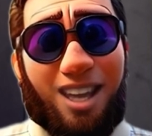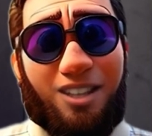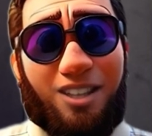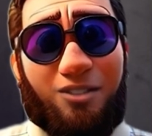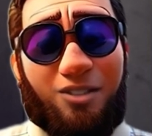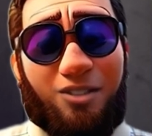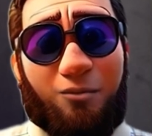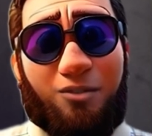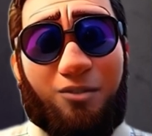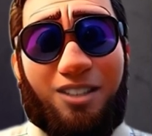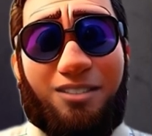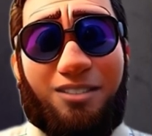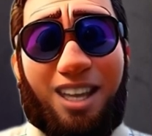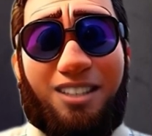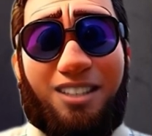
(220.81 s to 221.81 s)
and I will
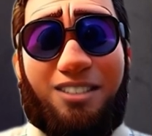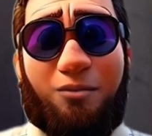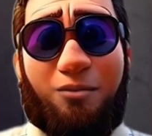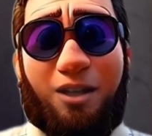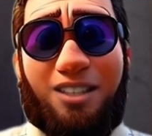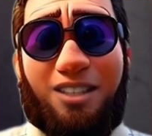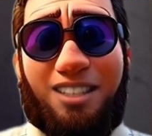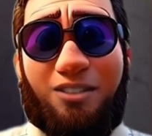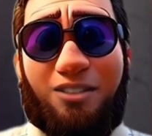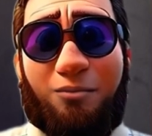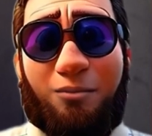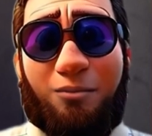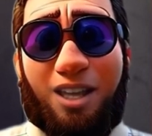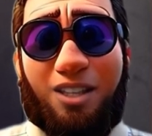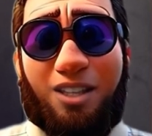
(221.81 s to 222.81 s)
catch you next
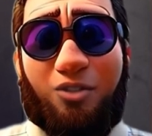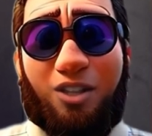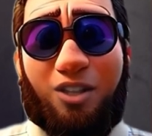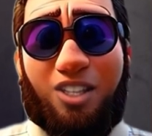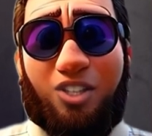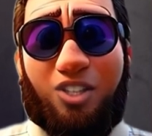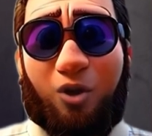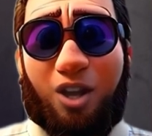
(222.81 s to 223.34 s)
week. Till then,